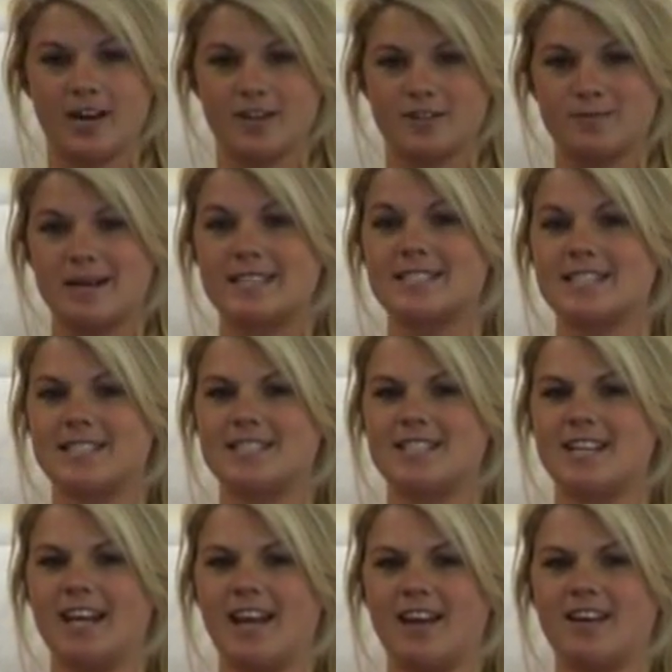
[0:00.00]
knife
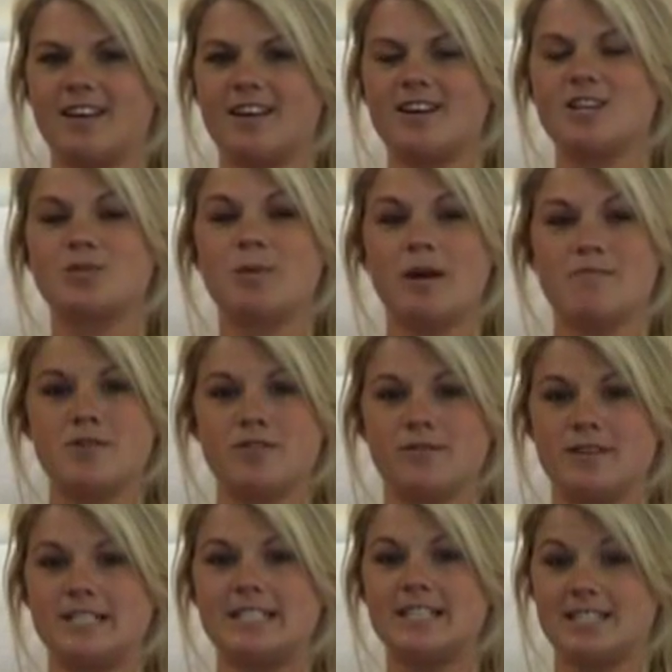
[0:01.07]
spasticity is where
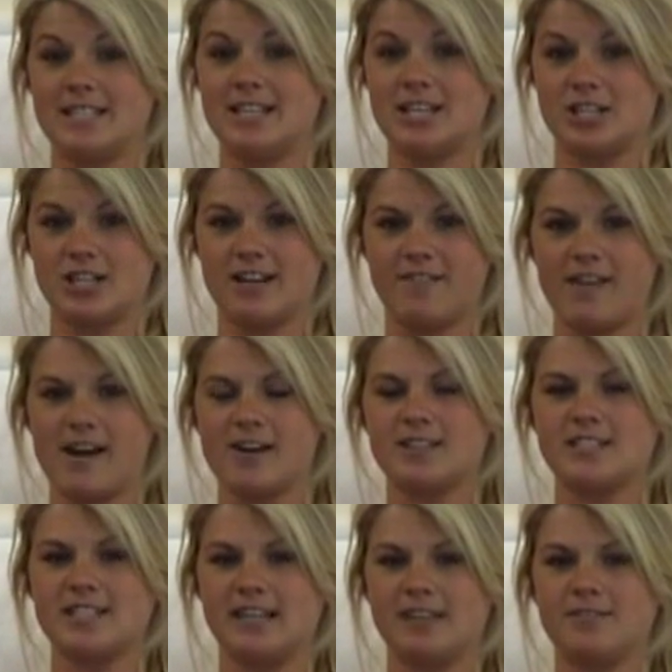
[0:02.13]
movement is initially very
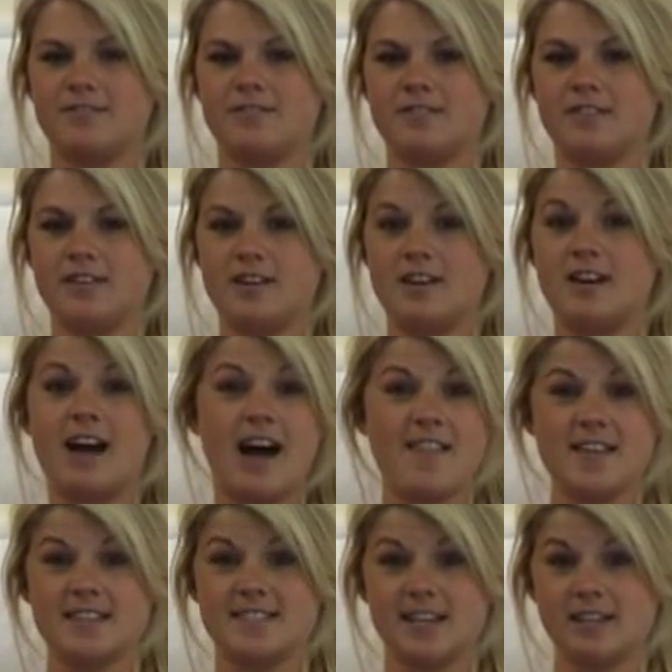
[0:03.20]
stiff
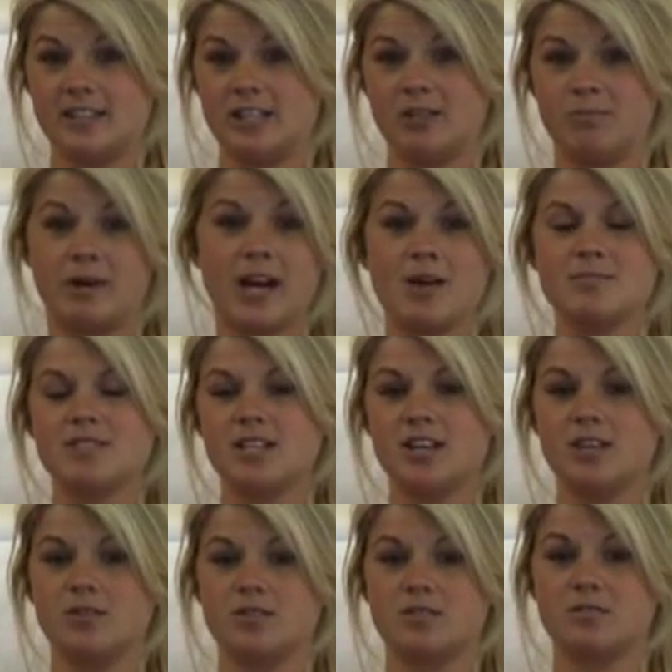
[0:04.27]
and then suddenly becomes
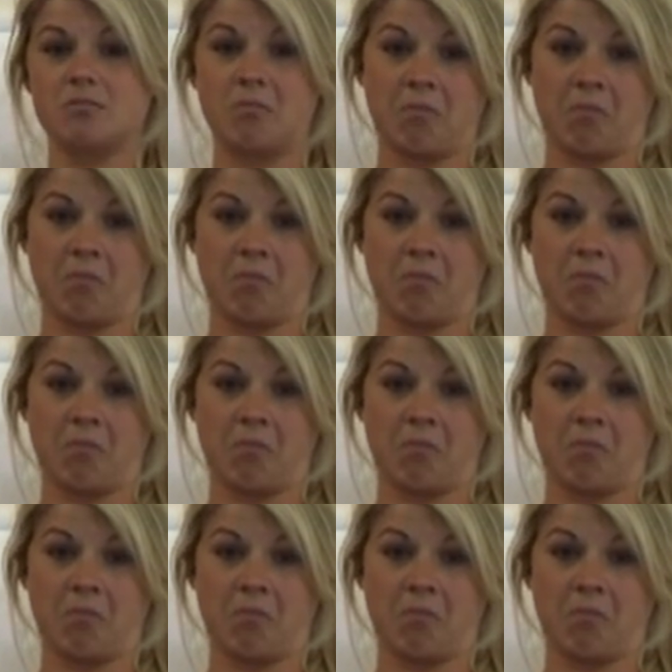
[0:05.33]
loose.